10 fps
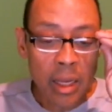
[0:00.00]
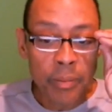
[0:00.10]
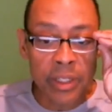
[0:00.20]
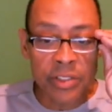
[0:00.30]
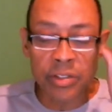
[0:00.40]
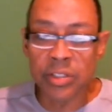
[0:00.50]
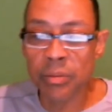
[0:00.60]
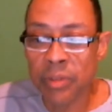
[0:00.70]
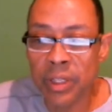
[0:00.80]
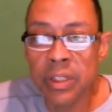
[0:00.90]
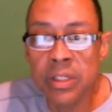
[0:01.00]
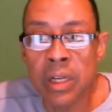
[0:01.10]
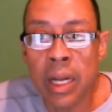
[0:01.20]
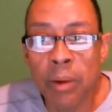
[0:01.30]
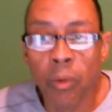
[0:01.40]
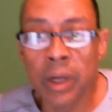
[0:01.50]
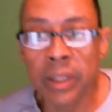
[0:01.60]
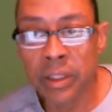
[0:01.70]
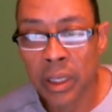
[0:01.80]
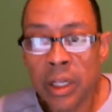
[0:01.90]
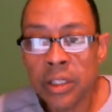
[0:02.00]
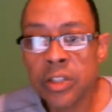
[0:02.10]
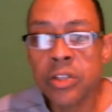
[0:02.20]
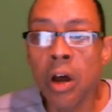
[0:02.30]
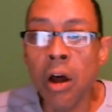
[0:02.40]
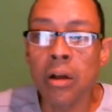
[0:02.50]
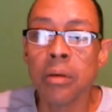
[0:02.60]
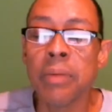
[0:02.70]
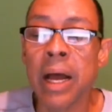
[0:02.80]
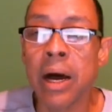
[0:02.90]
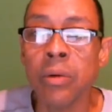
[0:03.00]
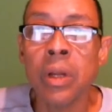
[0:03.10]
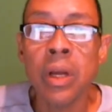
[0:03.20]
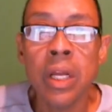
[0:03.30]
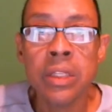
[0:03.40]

because there's some things that I want to talk about